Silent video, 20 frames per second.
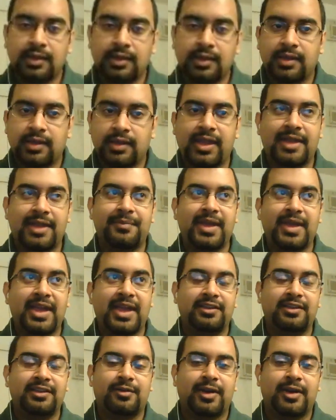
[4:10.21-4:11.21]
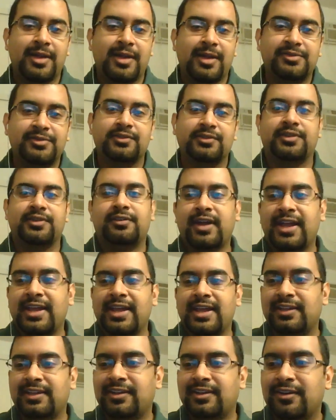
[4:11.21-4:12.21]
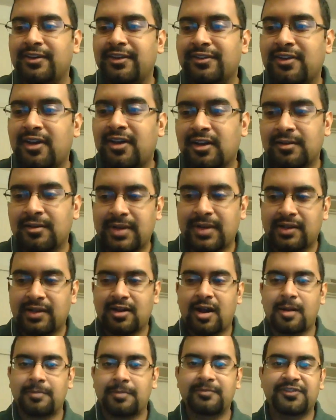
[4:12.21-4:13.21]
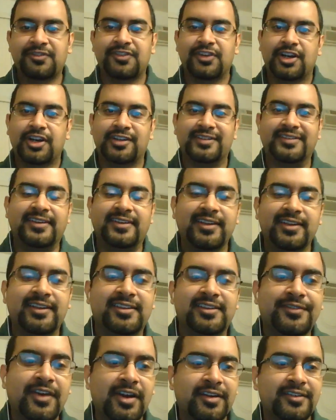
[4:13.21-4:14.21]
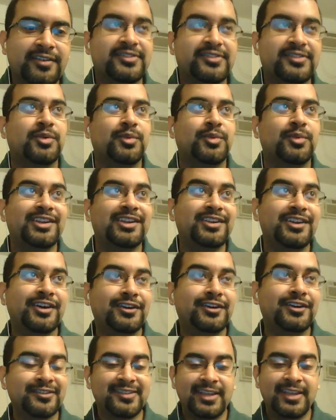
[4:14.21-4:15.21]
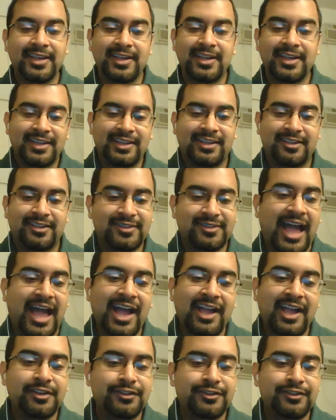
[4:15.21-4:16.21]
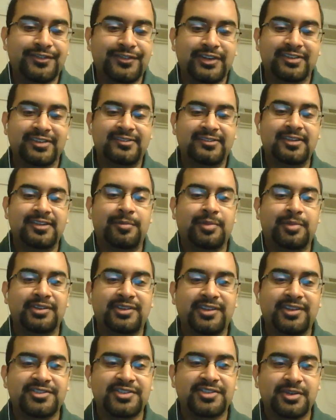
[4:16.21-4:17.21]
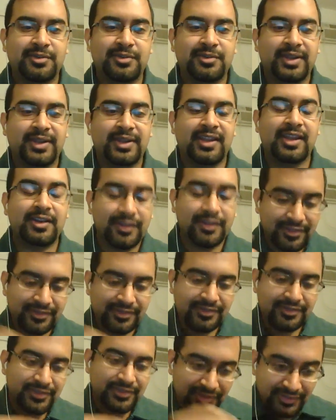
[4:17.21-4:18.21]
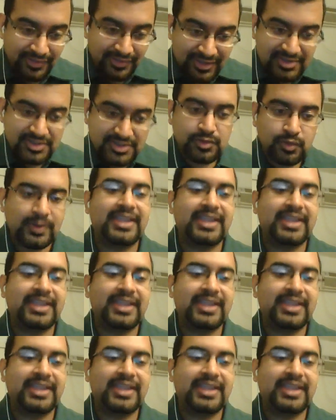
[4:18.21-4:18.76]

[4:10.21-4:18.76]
Yeah, Matt, you were absolutely right. You talk about comfort as far as the win goes. Is IU's first double-digit win, or this